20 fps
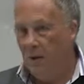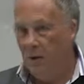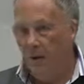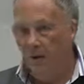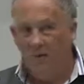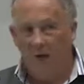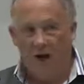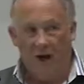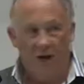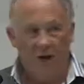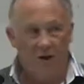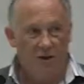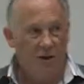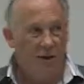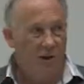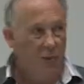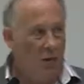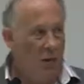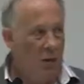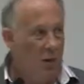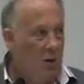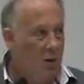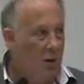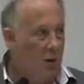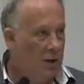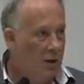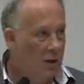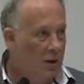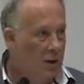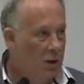of academic
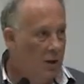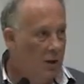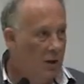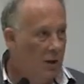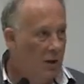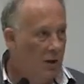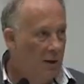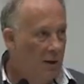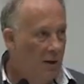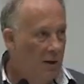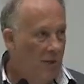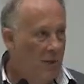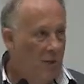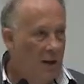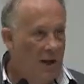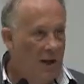knowledge, but